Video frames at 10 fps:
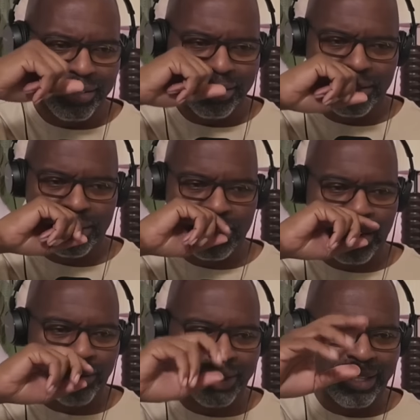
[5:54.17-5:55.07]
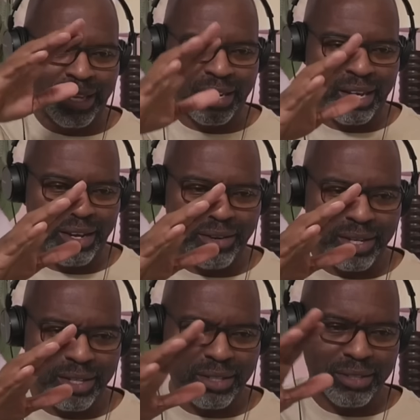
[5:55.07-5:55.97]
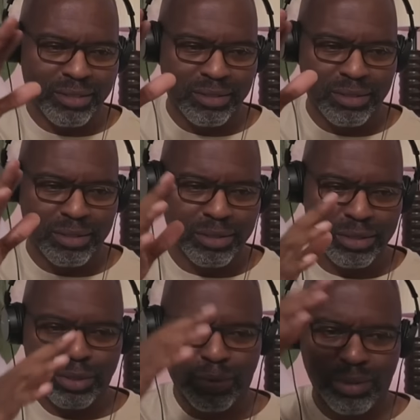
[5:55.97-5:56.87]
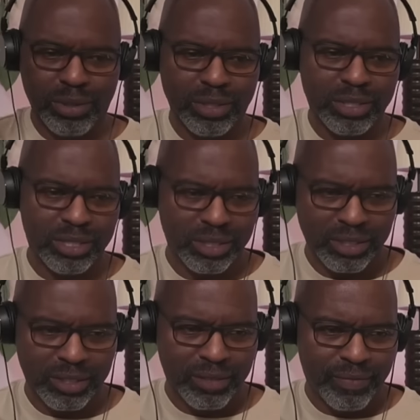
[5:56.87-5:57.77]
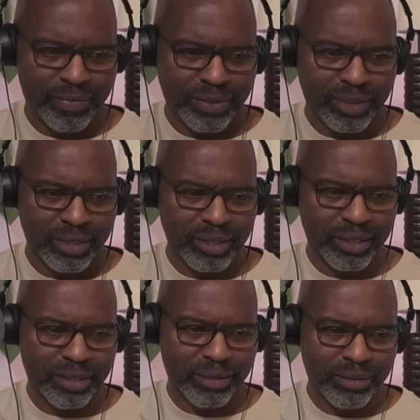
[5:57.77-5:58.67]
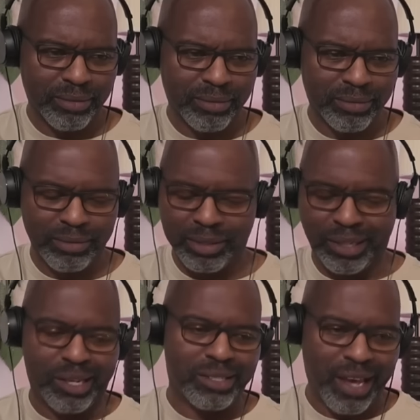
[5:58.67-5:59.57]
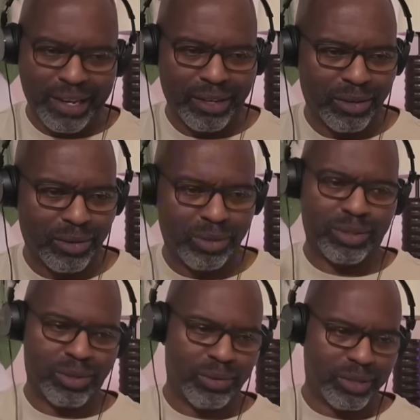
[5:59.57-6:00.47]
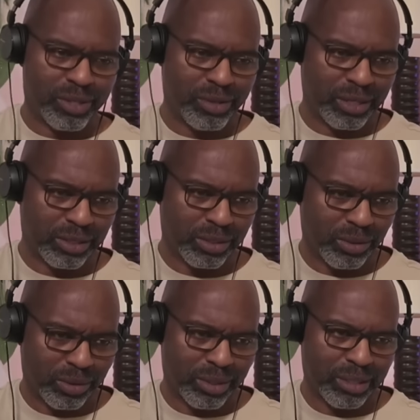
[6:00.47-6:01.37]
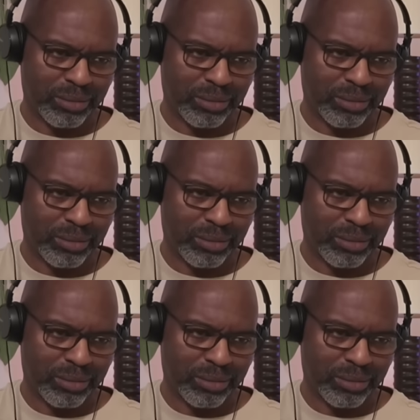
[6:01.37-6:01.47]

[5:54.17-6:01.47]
stay within that area towards the attacking goal or the goal where they're trying to score, I'm